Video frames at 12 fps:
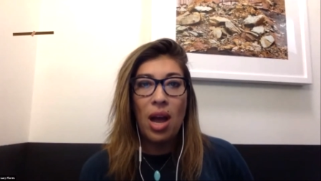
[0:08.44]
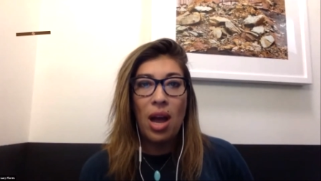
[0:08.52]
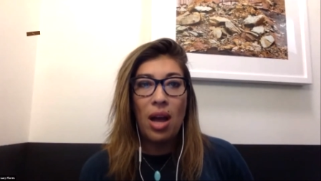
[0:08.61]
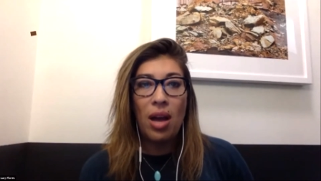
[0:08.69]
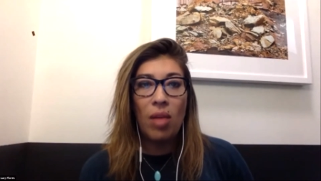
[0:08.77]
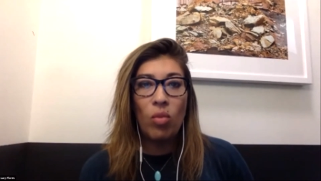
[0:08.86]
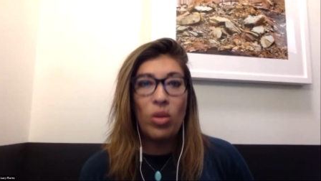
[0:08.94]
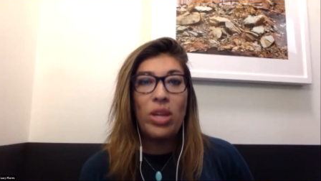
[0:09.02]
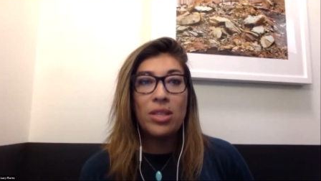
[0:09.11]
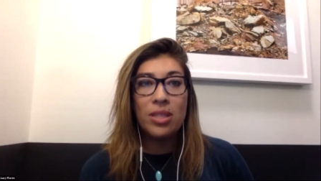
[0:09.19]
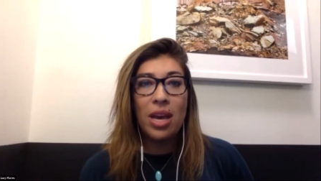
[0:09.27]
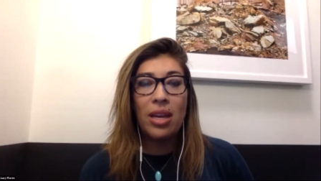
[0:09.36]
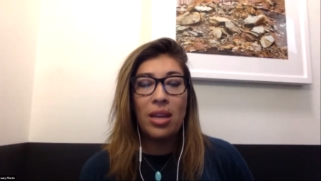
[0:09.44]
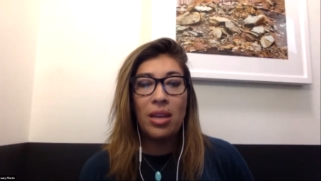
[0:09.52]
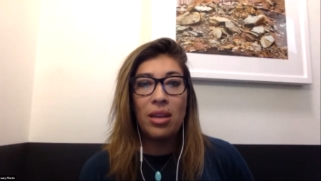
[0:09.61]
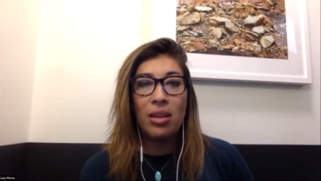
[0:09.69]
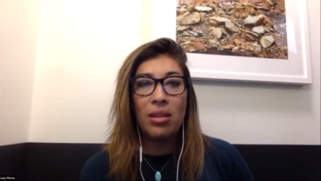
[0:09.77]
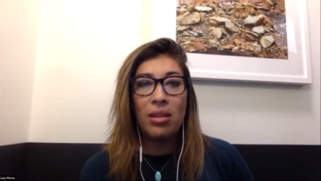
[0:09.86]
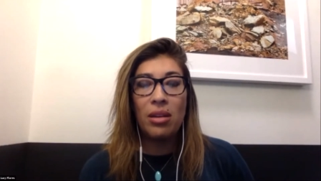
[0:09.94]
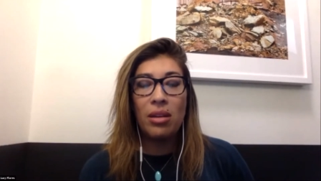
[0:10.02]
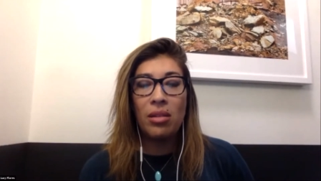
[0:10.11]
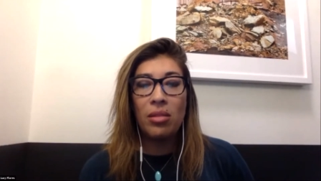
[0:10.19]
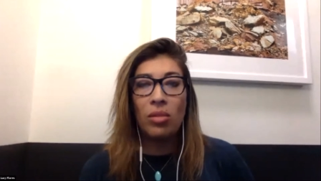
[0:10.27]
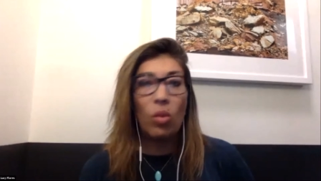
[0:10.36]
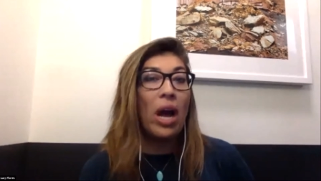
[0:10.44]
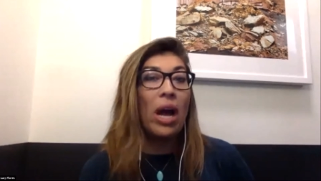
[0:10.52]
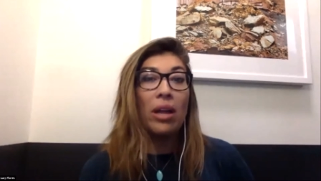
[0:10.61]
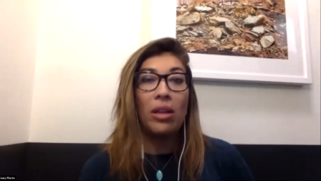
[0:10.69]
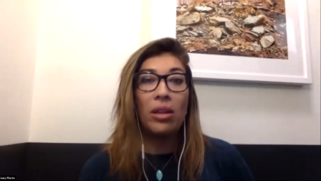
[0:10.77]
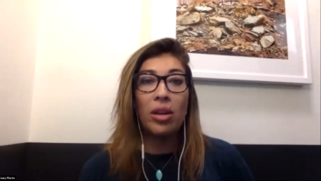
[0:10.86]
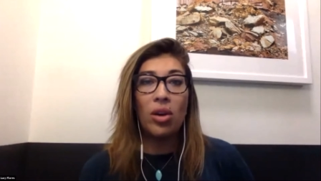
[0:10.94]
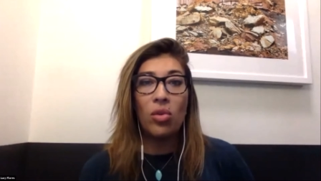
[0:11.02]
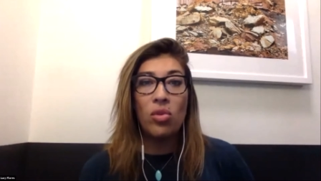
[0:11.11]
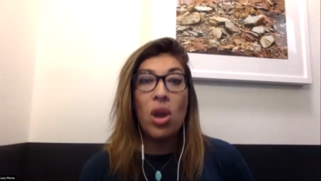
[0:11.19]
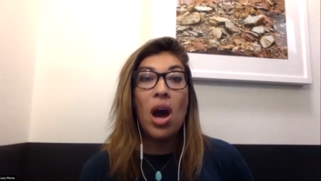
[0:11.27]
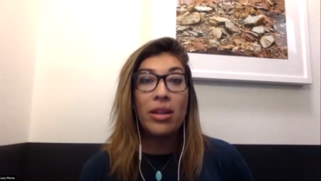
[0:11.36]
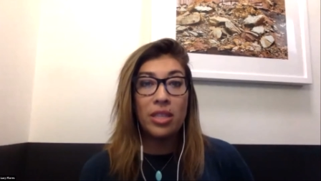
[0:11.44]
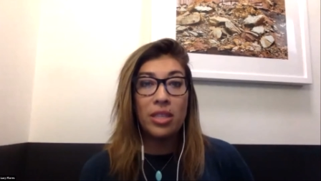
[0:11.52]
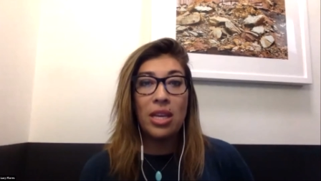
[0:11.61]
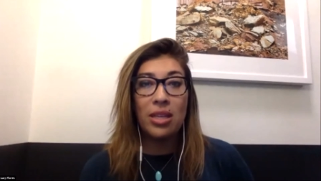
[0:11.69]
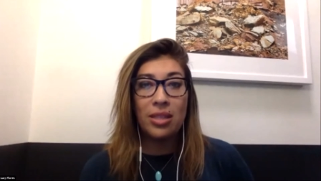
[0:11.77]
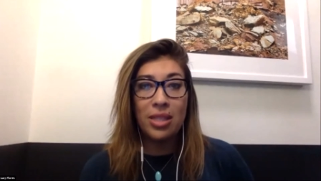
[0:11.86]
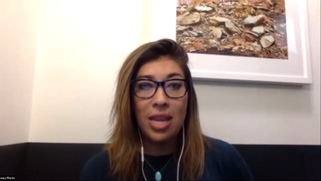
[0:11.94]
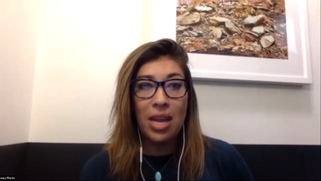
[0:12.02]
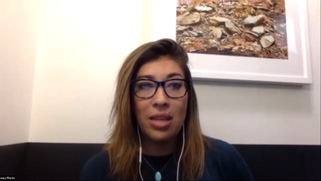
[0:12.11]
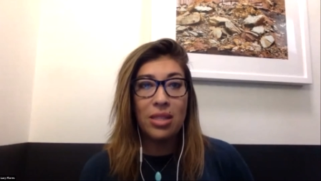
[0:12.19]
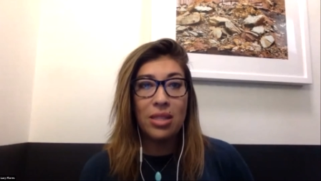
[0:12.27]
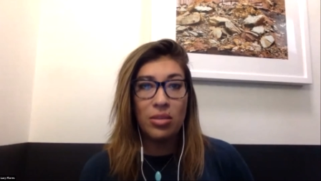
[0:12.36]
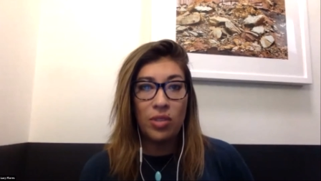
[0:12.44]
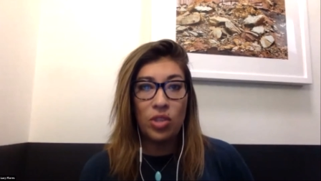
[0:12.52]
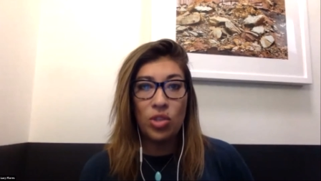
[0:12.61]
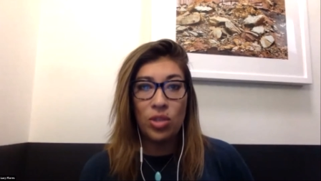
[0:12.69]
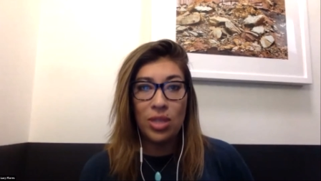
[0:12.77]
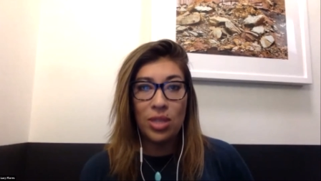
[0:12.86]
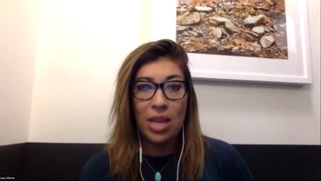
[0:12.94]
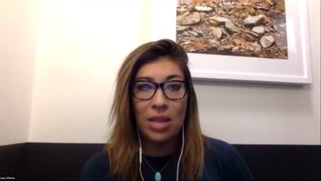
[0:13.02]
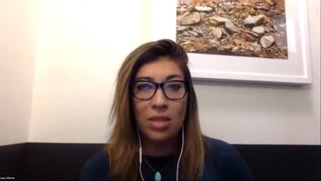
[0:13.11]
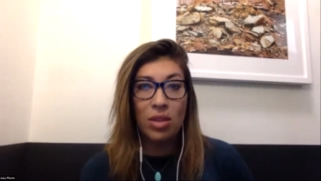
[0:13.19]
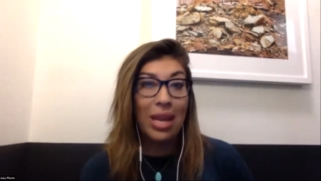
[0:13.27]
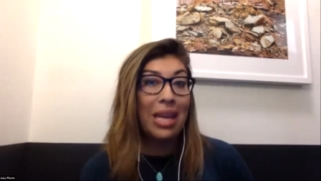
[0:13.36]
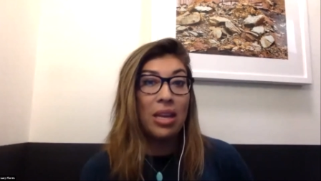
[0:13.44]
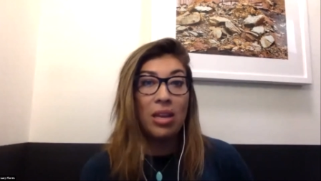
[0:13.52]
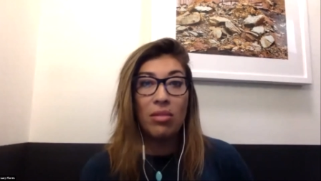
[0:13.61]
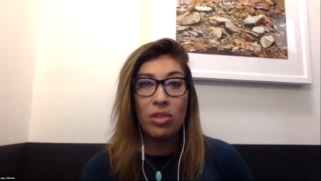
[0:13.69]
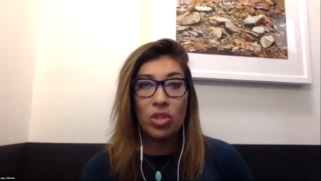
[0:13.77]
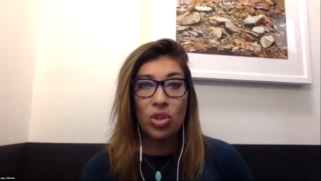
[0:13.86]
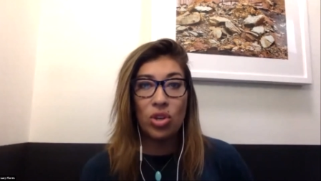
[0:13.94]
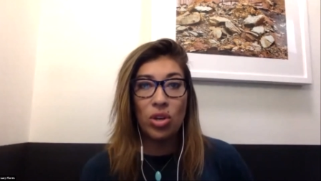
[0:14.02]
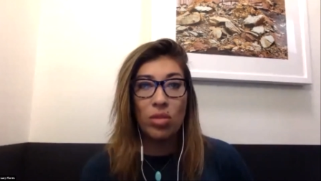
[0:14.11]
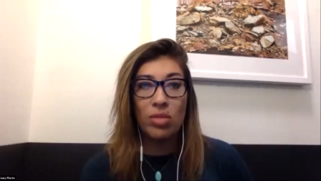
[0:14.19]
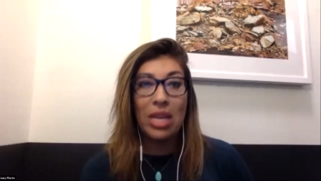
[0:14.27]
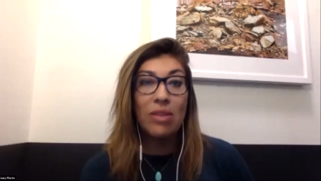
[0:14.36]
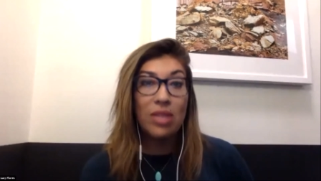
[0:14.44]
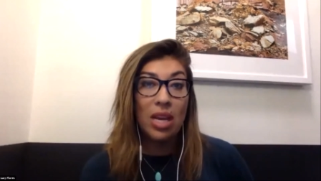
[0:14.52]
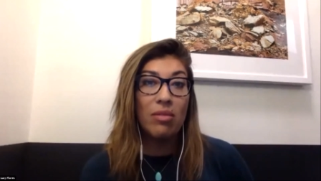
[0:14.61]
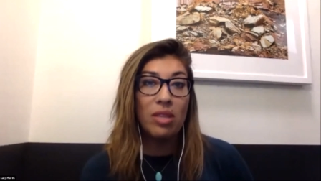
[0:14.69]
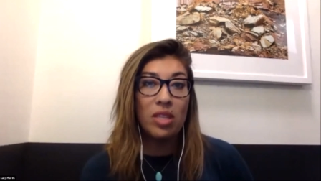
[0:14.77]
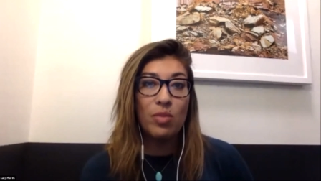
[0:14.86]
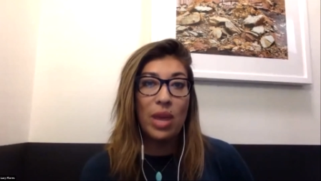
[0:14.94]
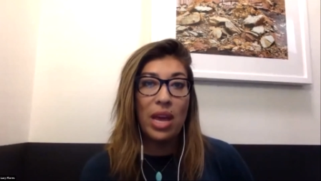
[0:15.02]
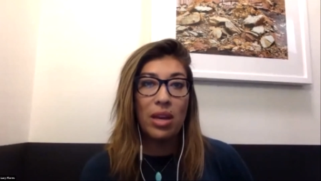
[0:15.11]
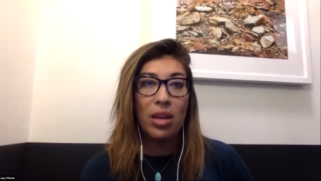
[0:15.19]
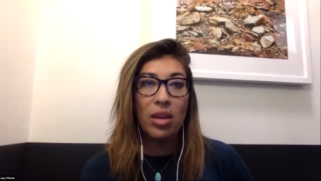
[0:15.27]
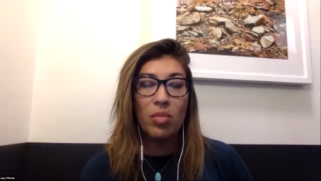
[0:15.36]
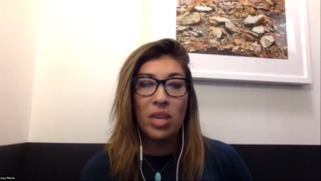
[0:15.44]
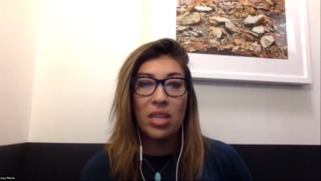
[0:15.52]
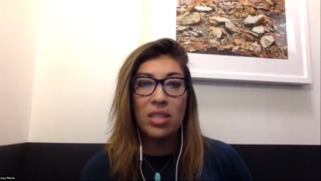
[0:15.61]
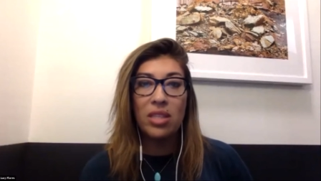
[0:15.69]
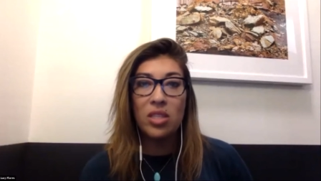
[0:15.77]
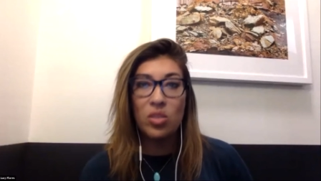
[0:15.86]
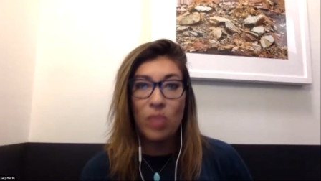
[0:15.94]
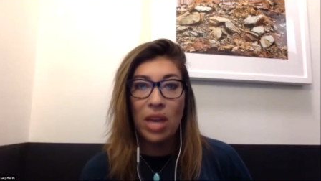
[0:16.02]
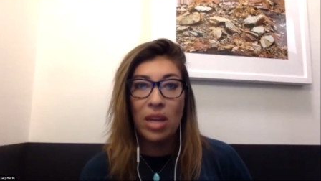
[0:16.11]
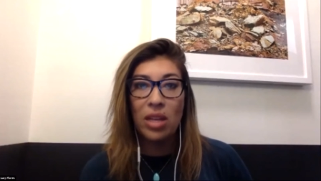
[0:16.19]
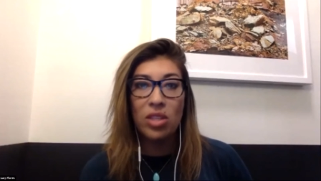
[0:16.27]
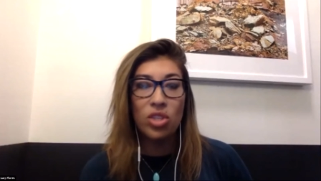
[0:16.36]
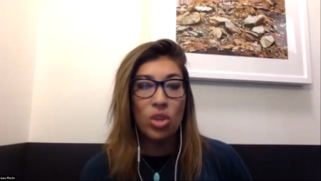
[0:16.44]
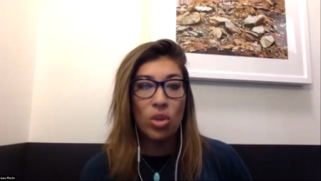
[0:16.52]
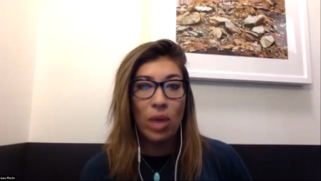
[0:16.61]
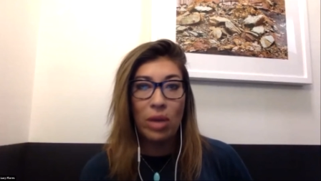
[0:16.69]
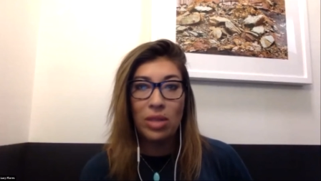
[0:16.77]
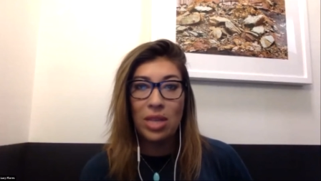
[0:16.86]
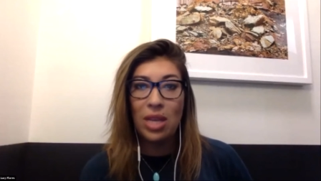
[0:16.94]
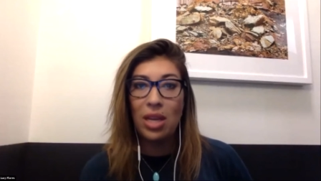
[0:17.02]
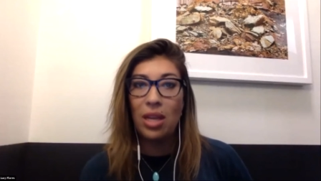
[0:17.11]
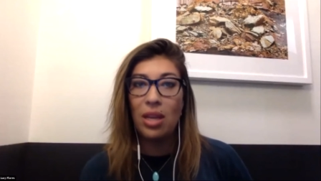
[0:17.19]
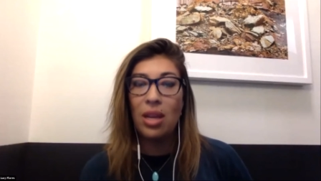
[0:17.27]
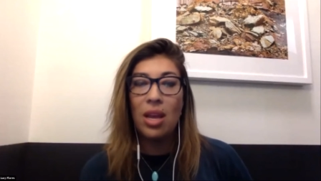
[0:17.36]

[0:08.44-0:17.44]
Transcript: um, we decided uh, a while ago not to take a stance, an official stance on any of the terms outside of Hispanic, because Hispanic is so outdated.